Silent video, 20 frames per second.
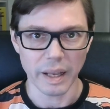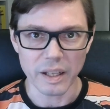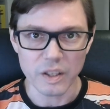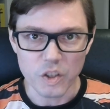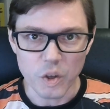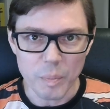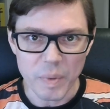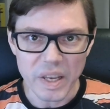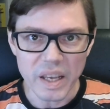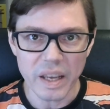And
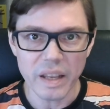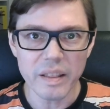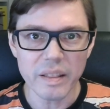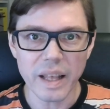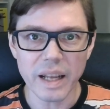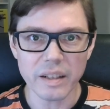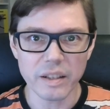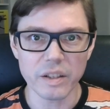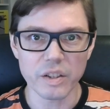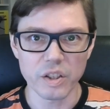to begin
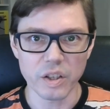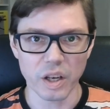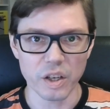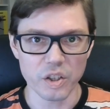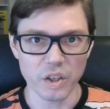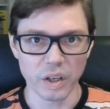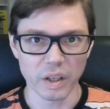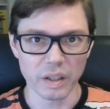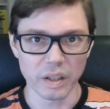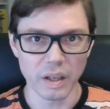that
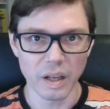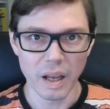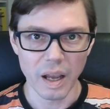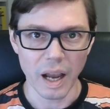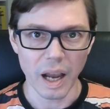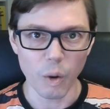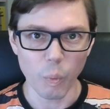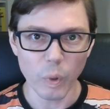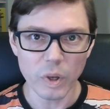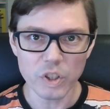discussion,
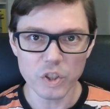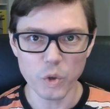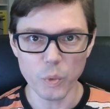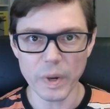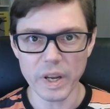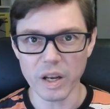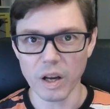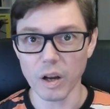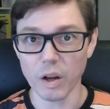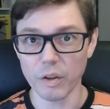I want to
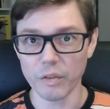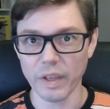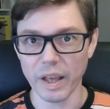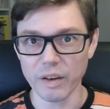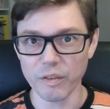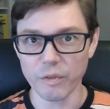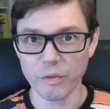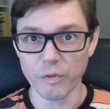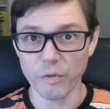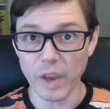recall
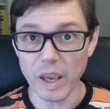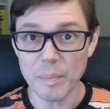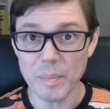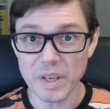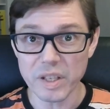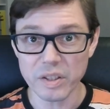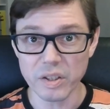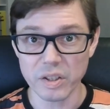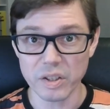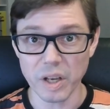that
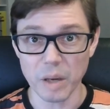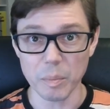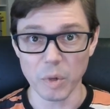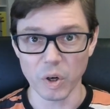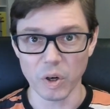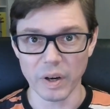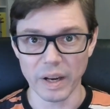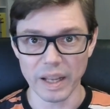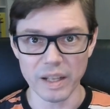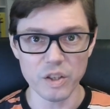famous
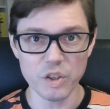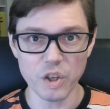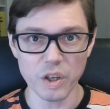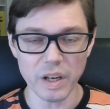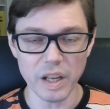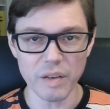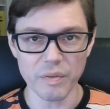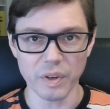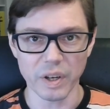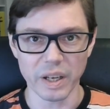summer in
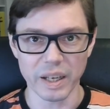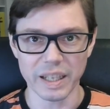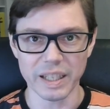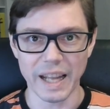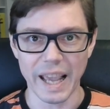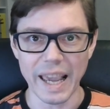Geneva in